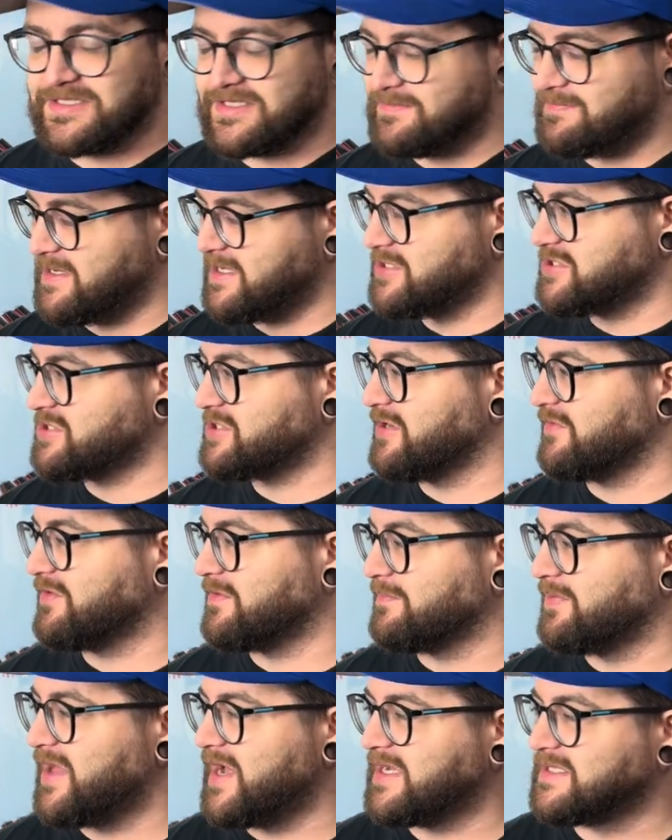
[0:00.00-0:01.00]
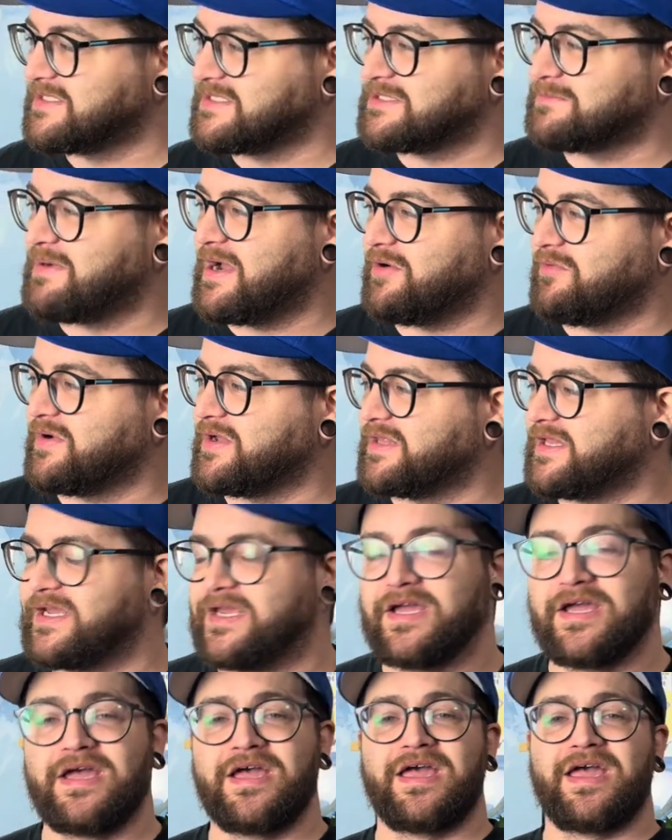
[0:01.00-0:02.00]
The Ministry of Compliance is by
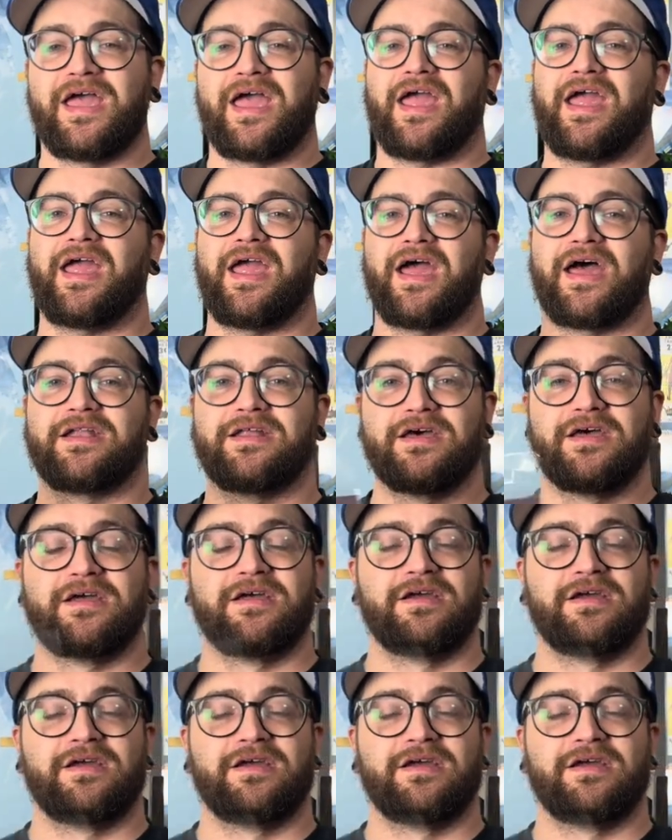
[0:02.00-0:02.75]
Ridley, and